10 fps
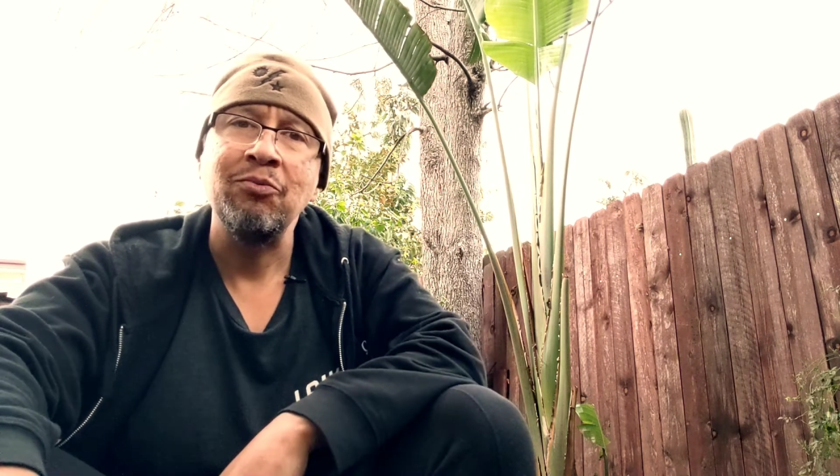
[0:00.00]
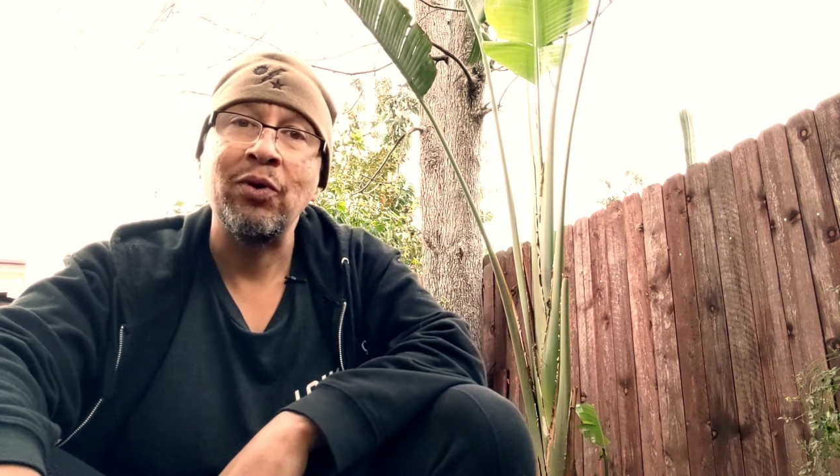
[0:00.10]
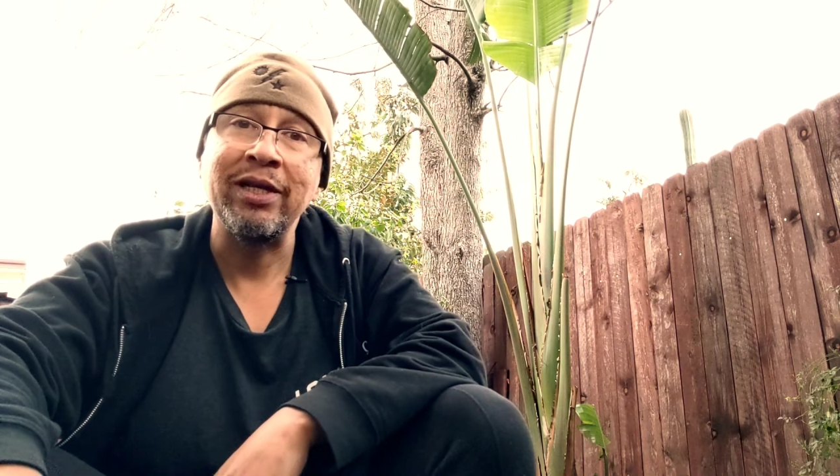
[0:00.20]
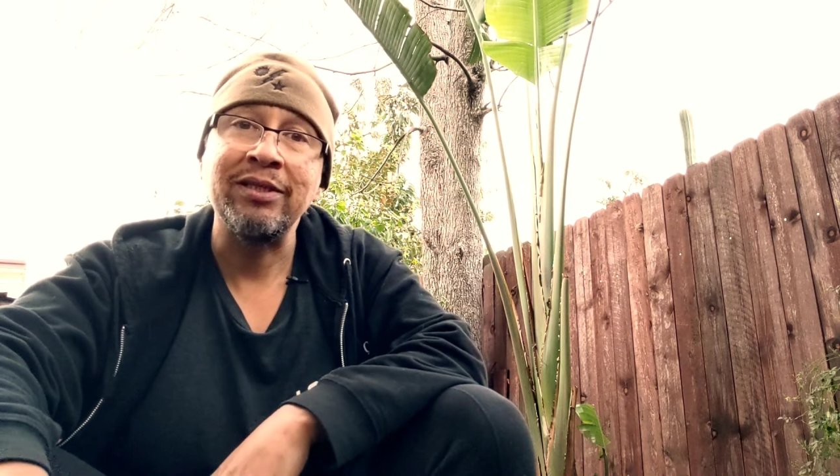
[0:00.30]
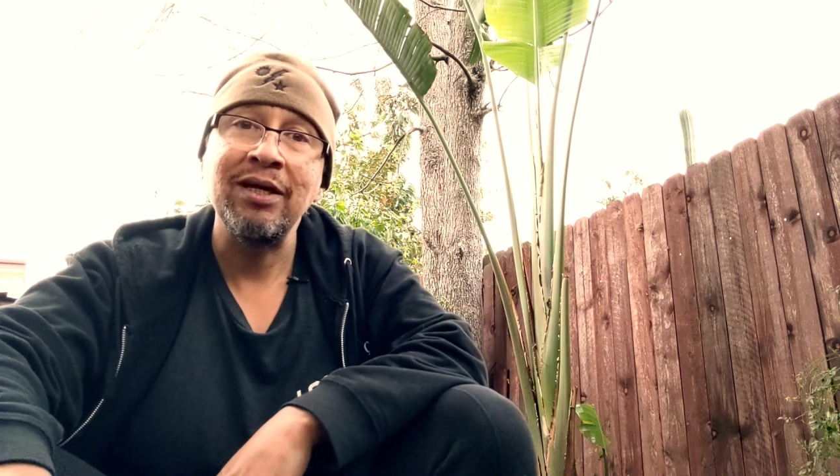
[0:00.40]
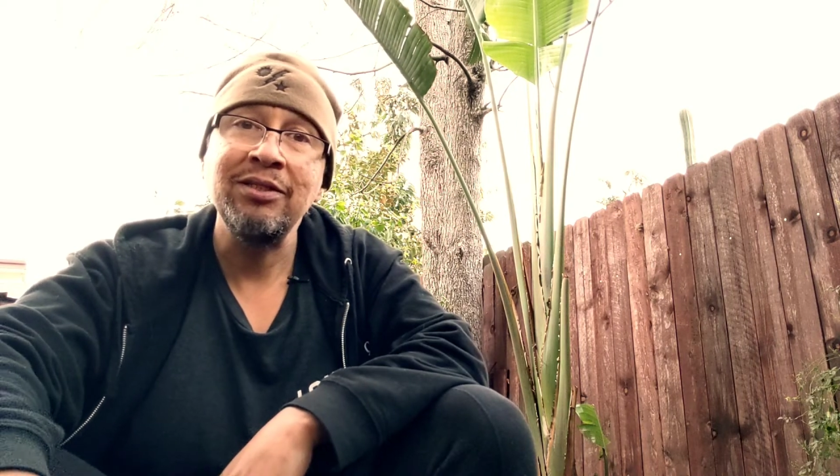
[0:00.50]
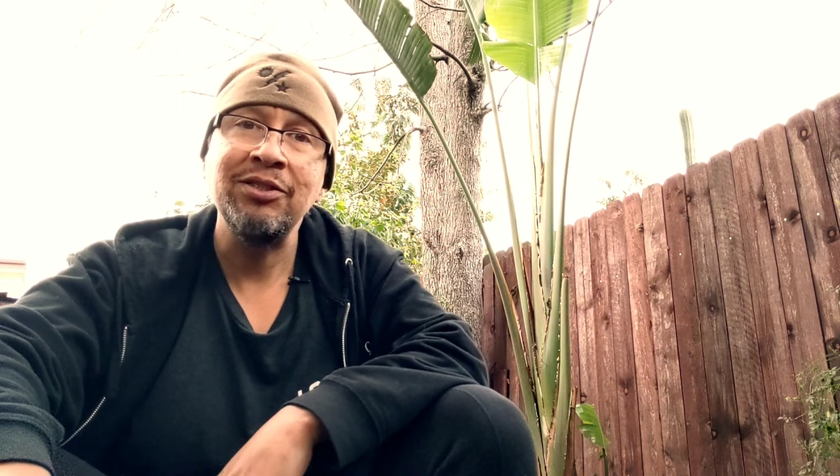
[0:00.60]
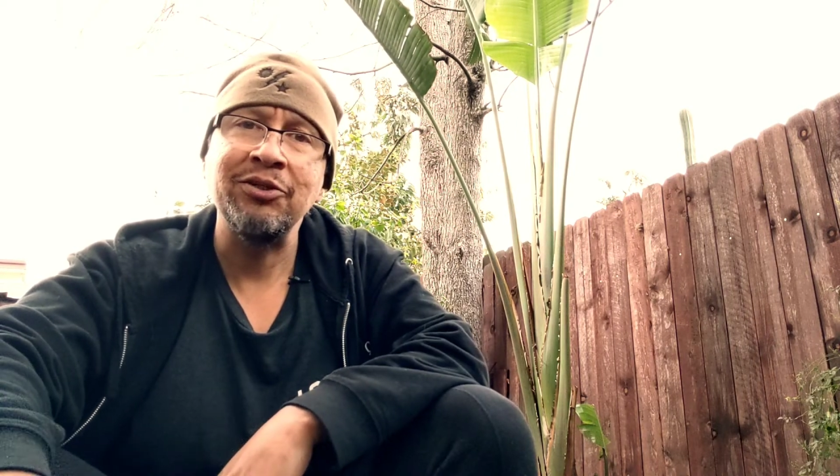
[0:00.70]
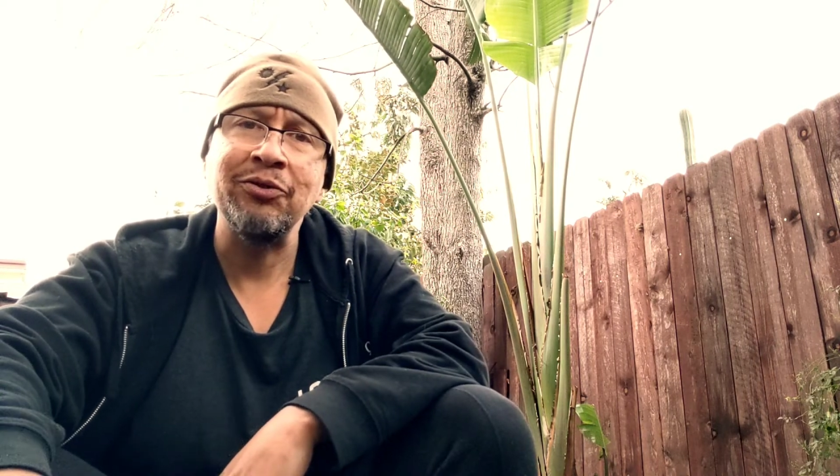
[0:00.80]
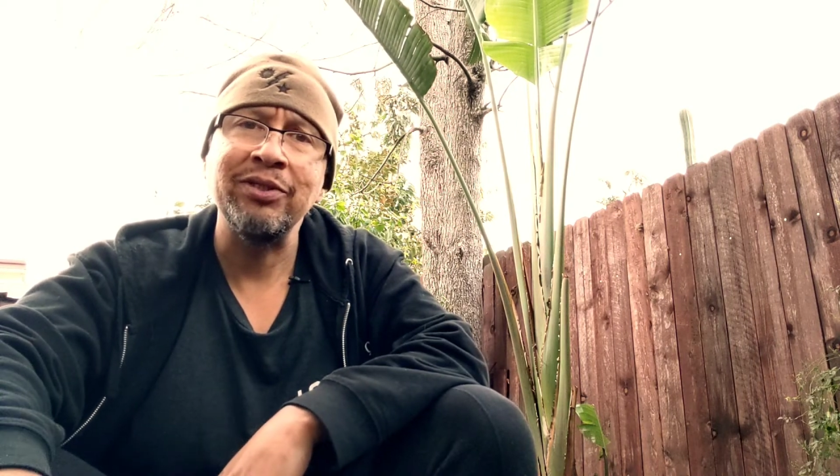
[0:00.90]
What it
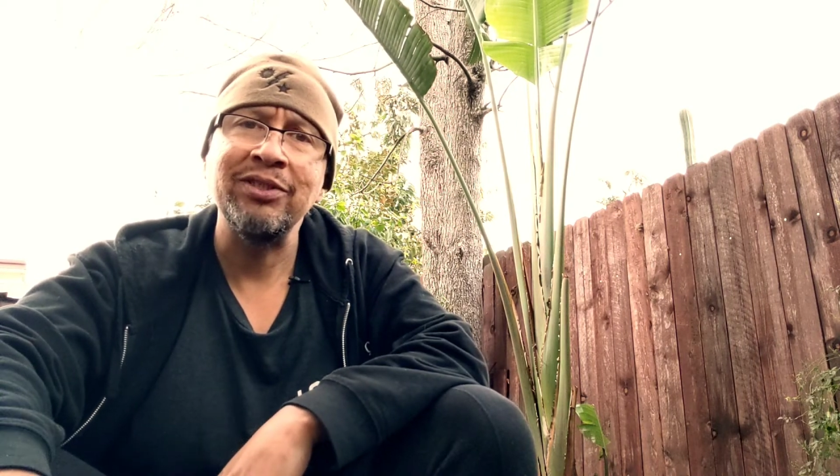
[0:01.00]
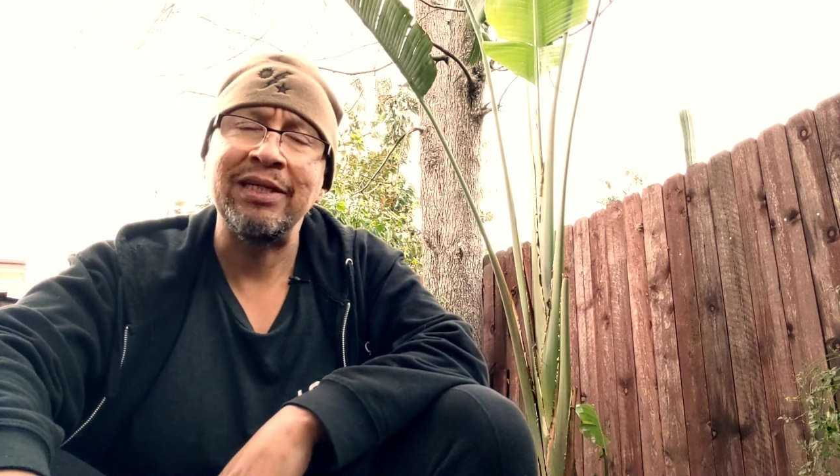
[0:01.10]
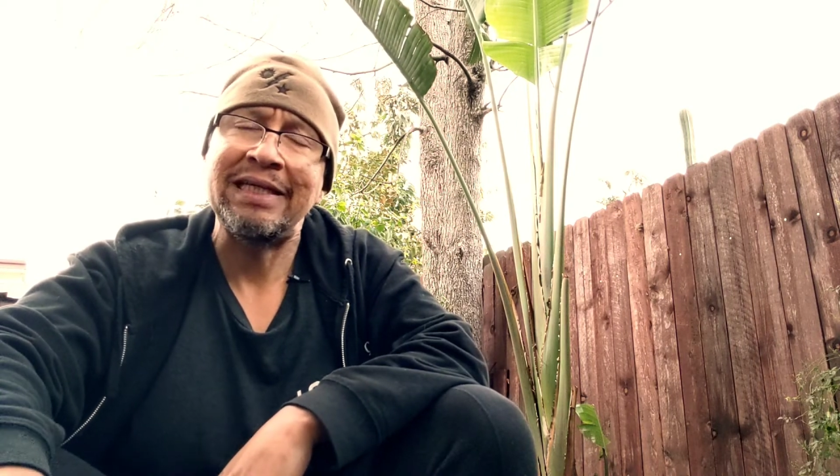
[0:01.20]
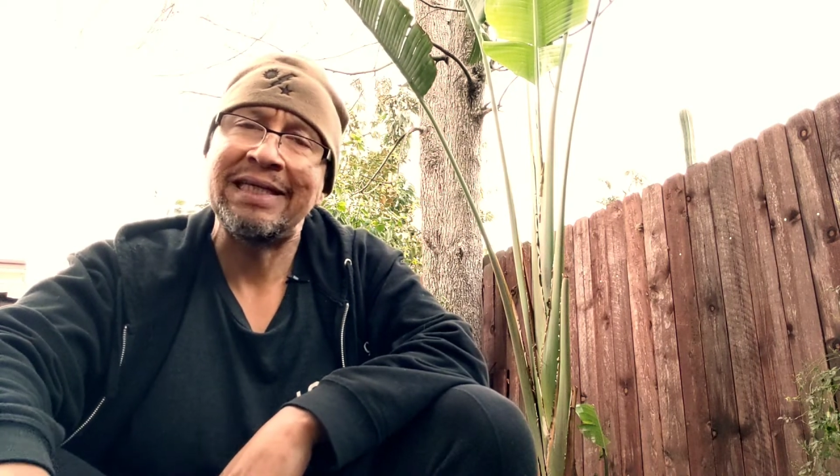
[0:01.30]
does do is it